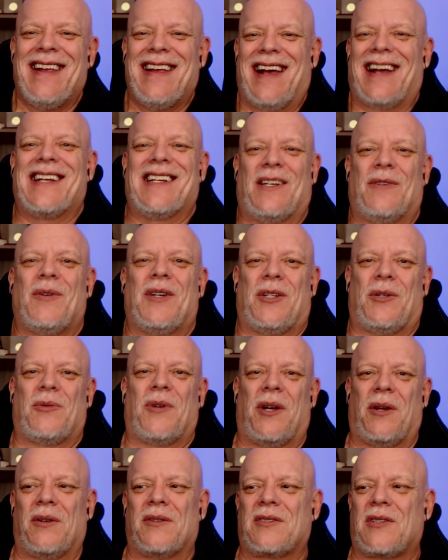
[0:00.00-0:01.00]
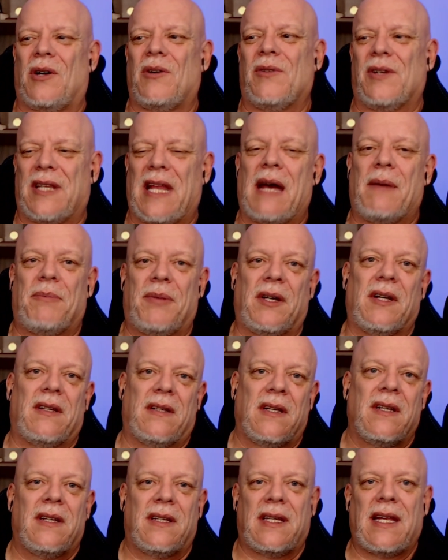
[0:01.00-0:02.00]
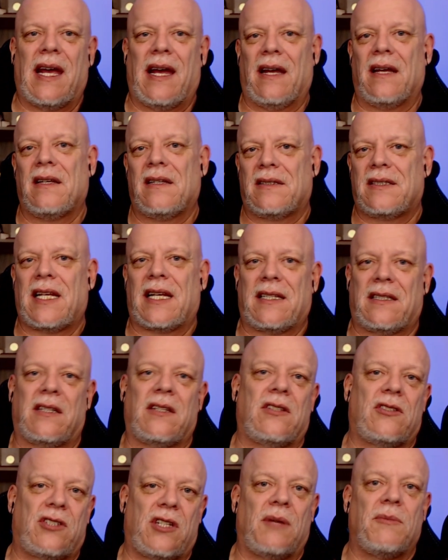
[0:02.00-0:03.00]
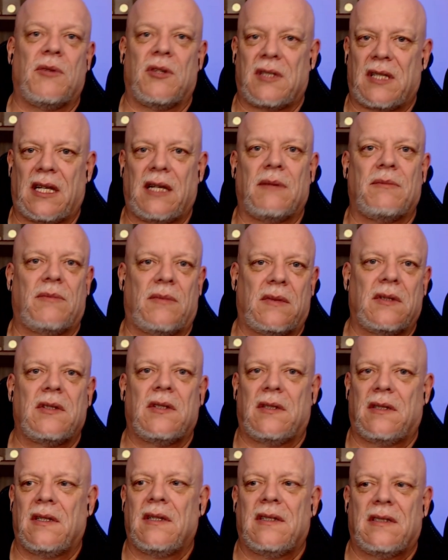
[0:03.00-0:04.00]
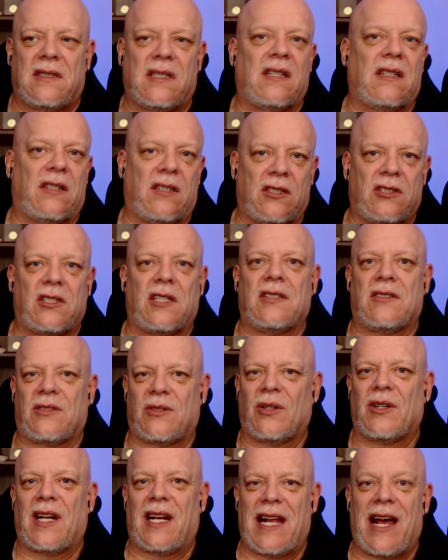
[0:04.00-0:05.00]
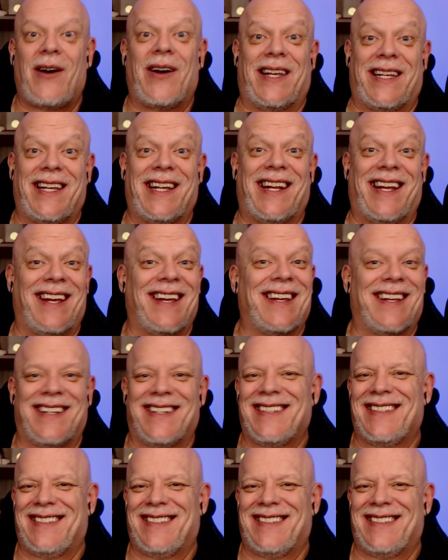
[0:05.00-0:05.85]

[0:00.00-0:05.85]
Because I wondered where he was going with that, but yeah. Take it to the shit museum. Sell it at the shit store, and now I get it.